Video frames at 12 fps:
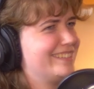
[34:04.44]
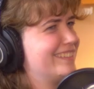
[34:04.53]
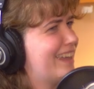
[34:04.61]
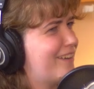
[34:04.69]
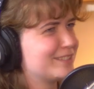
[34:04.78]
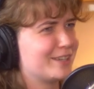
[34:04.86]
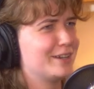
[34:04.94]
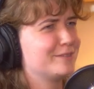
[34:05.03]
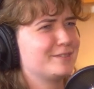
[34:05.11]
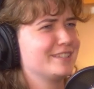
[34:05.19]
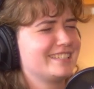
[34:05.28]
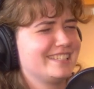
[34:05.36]
That was hard
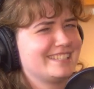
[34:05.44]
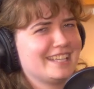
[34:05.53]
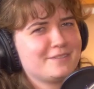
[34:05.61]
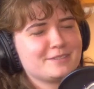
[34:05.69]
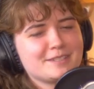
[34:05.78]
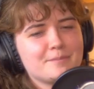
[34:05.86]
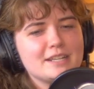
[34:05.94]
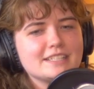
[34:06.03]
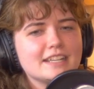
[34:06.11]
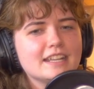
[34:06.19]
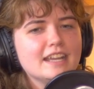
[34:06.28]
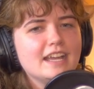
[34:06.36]
to say for some
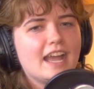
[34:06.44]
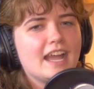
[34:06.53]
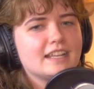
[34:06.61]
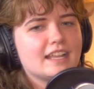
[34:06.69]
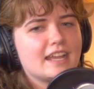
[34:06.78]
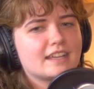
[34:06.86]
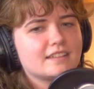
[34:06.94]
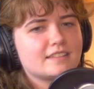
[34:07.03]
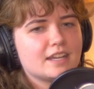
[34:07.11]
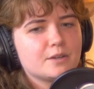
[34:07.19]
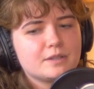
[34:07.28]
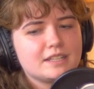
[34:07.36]
reason, and like
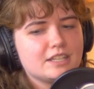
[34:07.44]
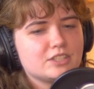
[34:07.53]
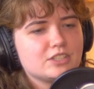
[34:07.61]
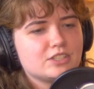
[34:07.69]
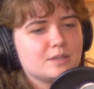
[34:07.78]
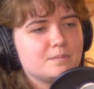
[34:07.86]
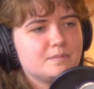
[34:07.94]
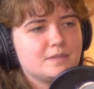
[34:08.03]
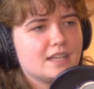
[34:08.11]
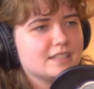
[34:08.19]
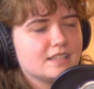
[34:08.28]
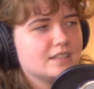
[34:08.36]
their relationship
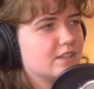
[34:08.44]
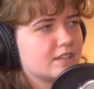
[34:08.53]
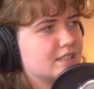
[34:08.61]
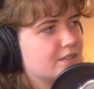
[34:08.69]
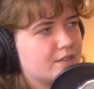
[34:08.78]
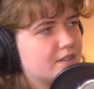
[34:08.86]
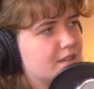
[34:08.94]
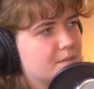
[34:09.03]
doesn't look different than